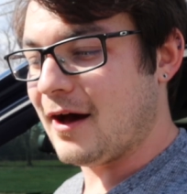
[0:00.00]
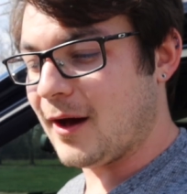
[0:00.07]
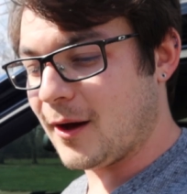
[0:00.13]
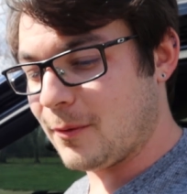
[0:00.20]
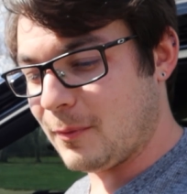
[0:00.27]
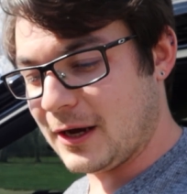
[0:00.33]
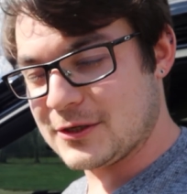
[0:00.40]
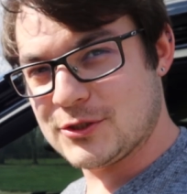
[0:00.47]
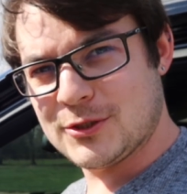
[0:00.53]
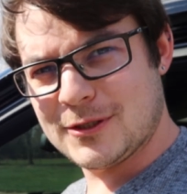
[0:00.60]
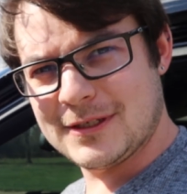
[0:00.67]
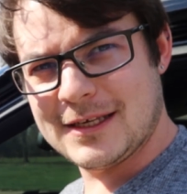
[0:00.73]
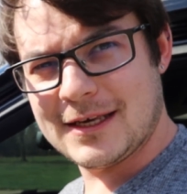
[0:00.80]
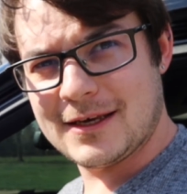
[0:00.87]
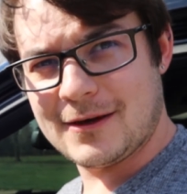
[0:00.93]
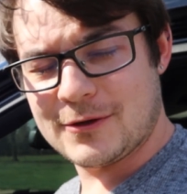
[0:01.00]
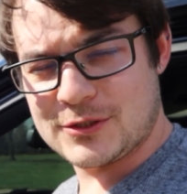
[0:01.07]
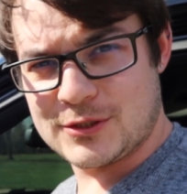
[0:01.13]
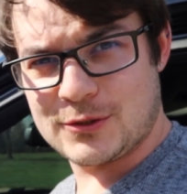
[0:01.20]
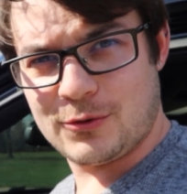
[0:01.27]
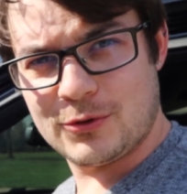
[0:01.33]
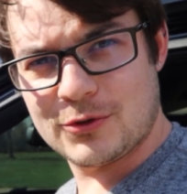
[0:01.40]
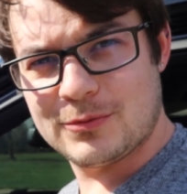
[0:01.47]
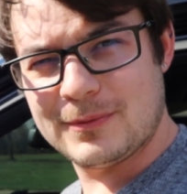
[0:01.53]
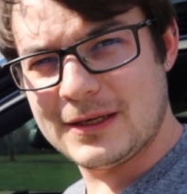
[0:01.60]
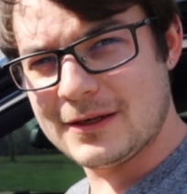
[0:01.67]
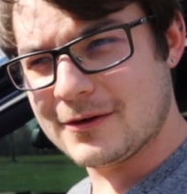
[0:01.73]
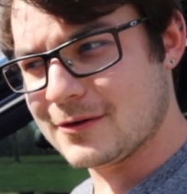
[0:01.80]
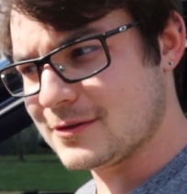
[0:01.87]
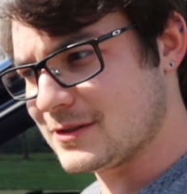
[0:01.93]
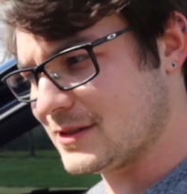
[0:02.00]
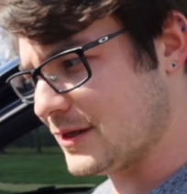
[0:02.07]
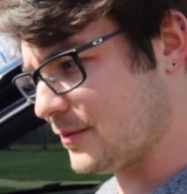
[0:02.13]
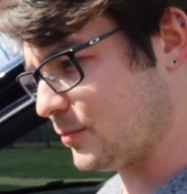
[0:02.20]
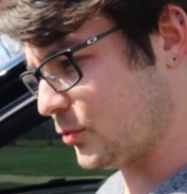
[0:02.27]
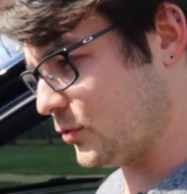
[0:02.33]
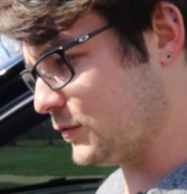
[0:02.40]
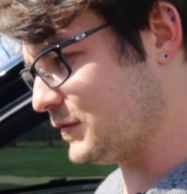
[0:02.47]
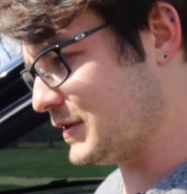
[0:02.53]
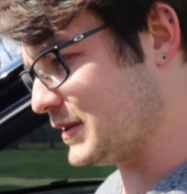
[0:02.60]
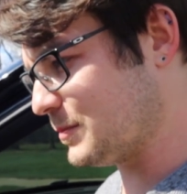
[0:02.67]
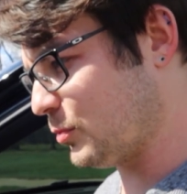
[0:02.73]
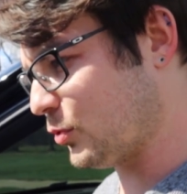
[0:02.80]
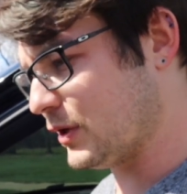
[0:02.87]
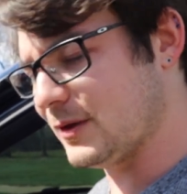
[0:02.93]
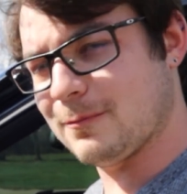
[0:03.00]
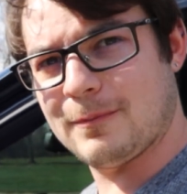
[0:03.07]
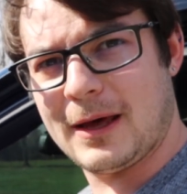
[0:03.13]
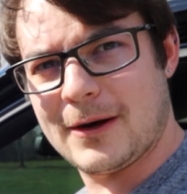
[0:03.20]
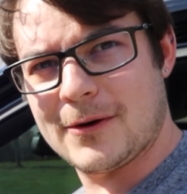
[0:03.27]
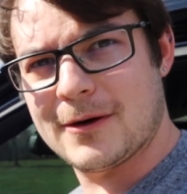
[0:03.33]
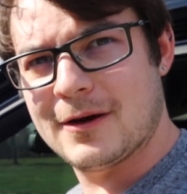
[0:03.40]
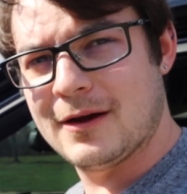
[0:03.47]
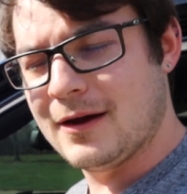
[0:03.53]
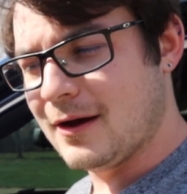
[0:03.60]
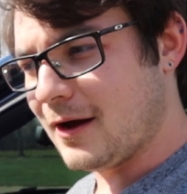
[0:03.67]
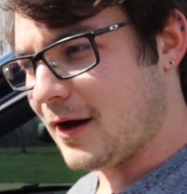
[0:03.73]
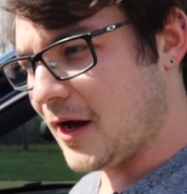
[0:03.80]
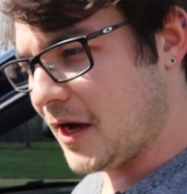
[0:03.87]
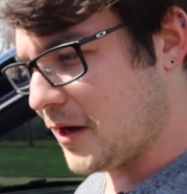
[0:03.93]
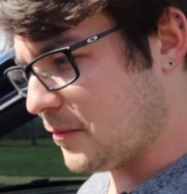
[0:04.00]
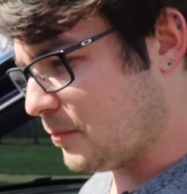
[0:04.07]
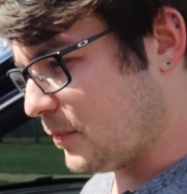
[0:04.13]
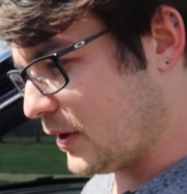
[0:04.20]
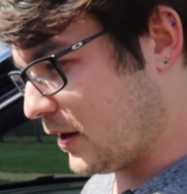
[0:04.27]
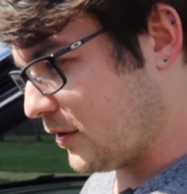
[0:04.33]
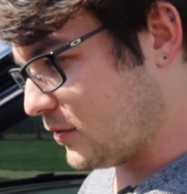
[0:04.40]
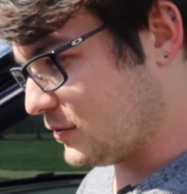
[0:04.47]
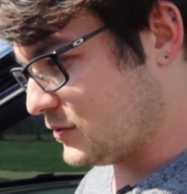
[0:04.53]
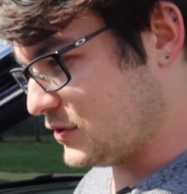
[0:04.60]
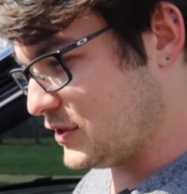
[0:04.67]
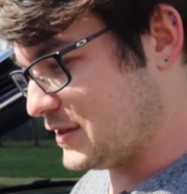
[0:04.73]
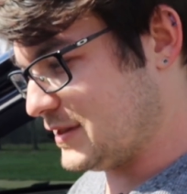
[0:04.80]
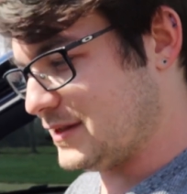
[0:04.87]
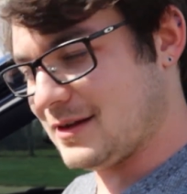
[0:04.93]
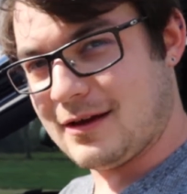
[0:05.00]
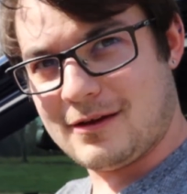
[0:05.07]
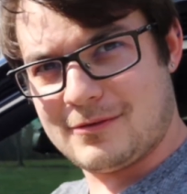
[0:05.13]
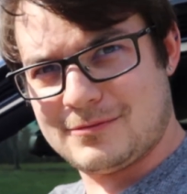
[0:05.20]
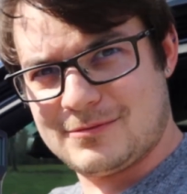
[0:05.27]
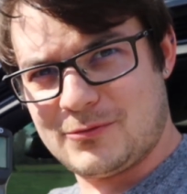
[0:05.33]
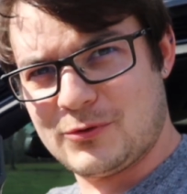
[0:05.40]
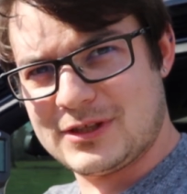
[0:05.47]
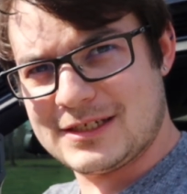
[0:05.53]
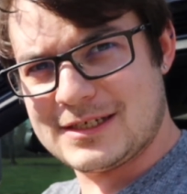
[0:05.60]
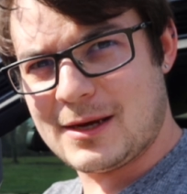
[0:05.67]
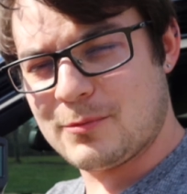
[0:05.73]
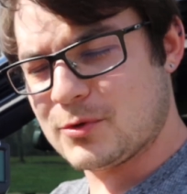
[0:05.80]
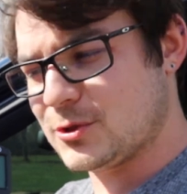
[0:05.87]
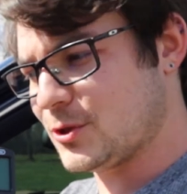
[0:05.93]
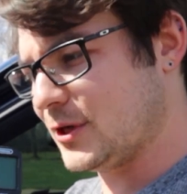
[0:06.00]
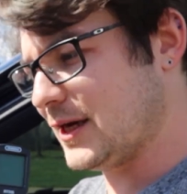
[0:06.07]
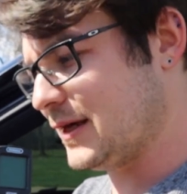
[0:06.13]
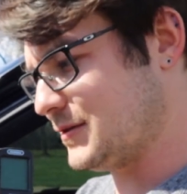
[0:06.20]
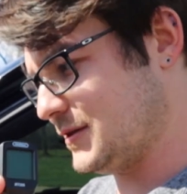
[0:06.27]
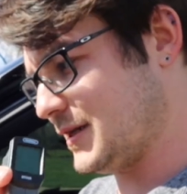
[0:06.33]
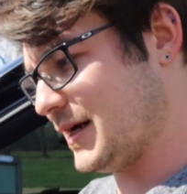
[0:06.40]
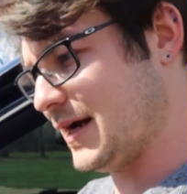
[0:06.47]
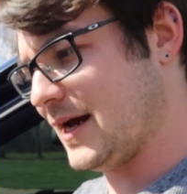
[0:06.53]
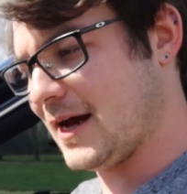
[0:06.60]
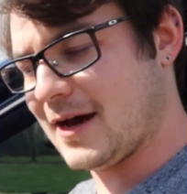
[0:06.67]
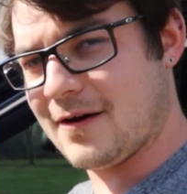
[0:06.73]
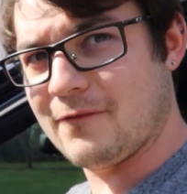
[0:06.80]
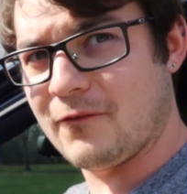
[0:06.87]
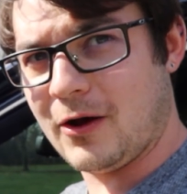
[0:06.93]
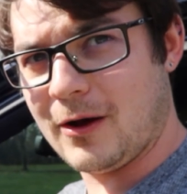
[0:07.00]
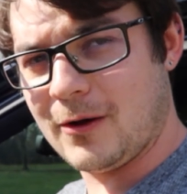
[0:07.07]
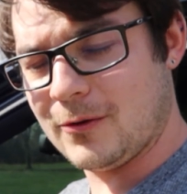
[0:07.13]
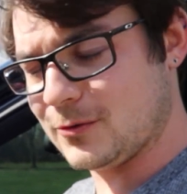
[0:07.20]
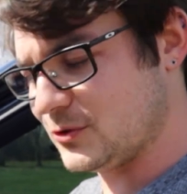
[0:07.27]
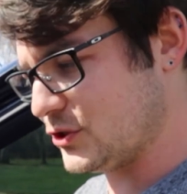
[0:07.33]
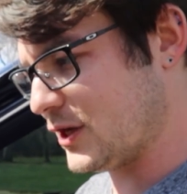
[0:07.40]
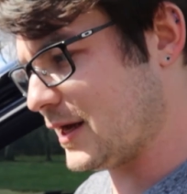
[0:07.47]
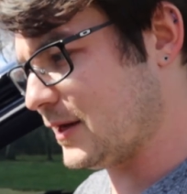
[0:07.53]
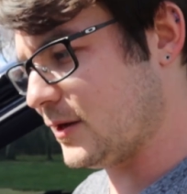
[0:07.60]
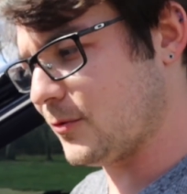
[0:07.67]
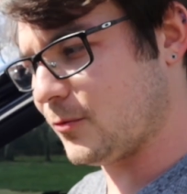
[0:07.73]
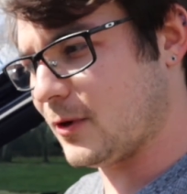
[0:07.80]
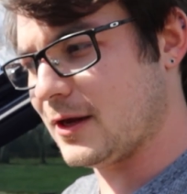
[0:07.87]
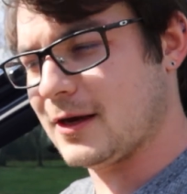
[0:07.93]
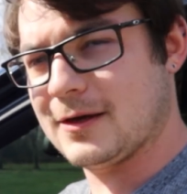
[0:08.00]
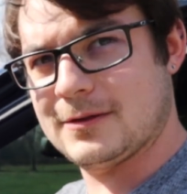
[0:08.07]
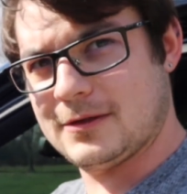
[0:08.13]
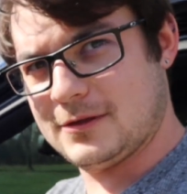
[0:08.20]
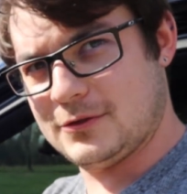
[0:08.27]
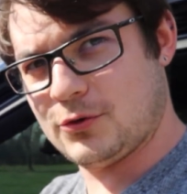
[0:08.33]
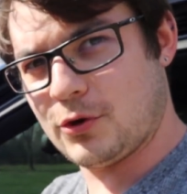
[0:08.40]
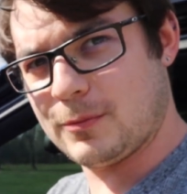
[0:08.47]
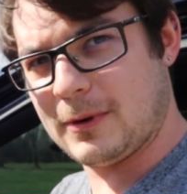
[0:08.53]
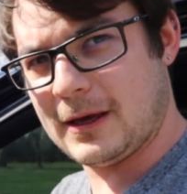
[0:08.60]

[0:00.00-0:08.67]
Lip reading: I should get a solar meter to prove this point better, but with the temperature gauge that I have, I'll shine it right on the door